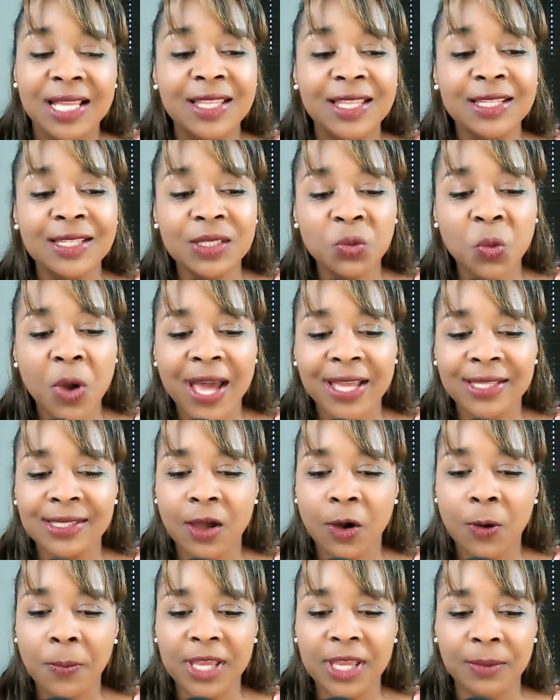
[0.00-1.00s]
This is why I
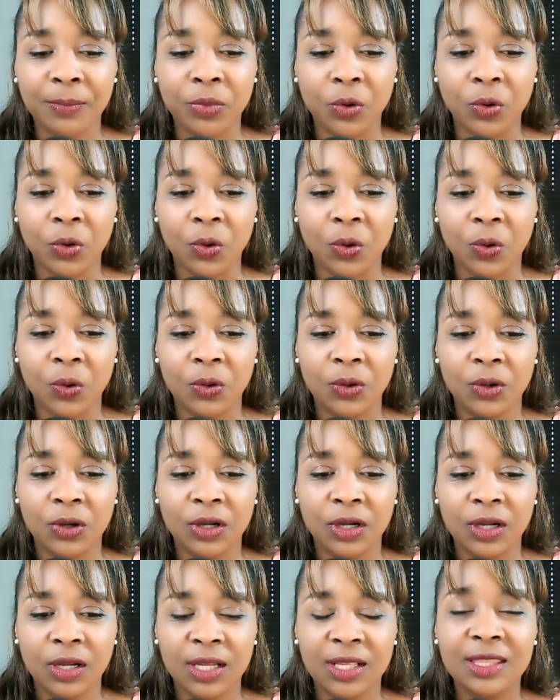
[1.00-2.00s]
tell people
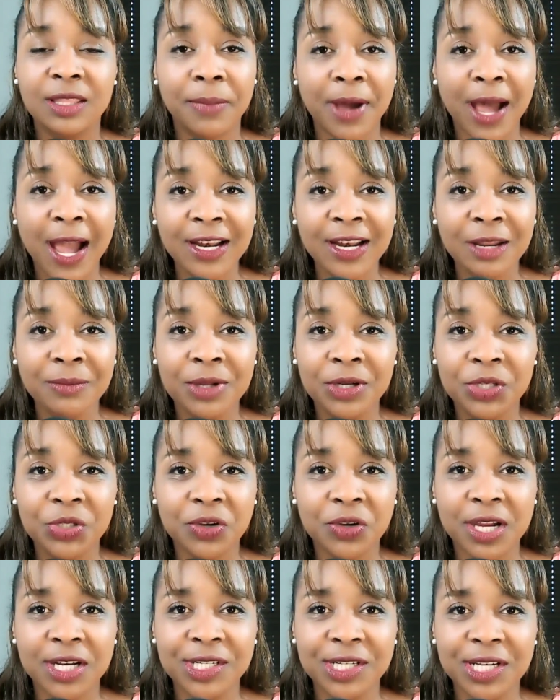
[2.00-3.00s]
the Biden
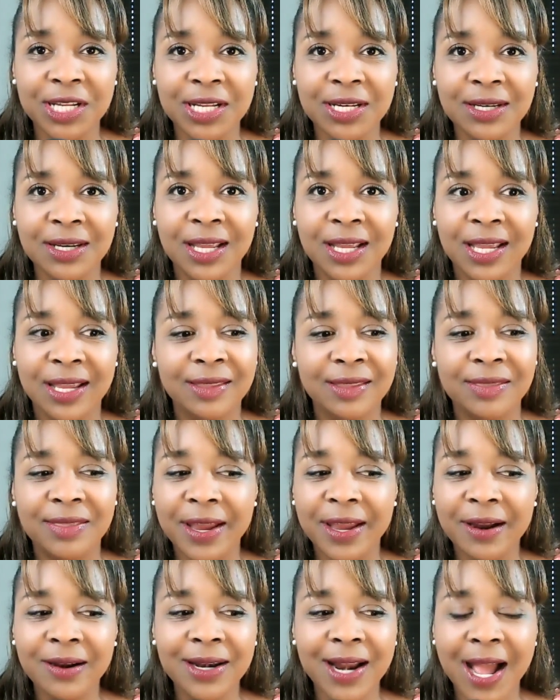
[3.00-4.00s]
administration,
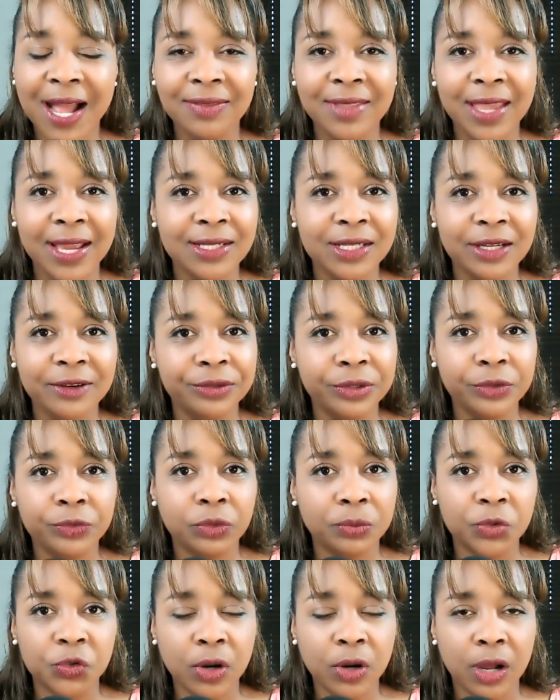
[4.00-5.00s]
they're not that different
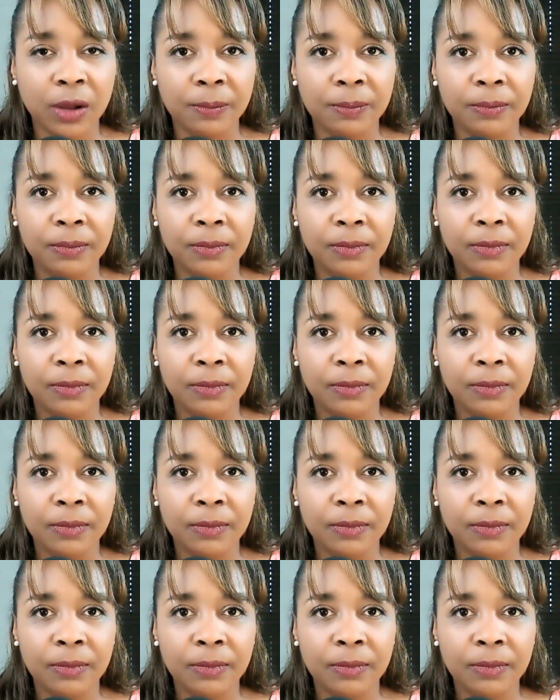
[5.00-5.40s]
from Trump.